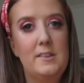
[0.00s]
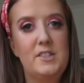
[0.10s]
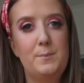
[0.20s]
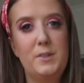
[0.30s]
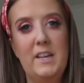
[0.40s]

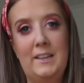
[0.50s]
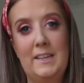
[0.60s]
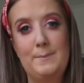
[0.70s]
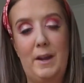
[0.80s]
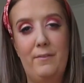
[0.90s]
just pretend
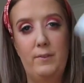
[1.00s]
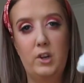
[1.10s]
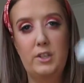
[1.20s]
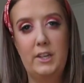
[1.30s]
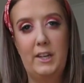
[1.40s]
that's my
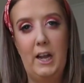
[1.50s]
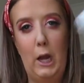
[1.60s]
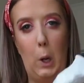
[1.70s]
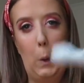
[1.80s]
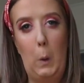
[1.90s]
foot.
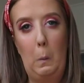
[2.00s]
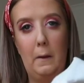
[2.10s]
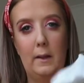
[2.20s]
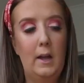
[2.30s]
Hello.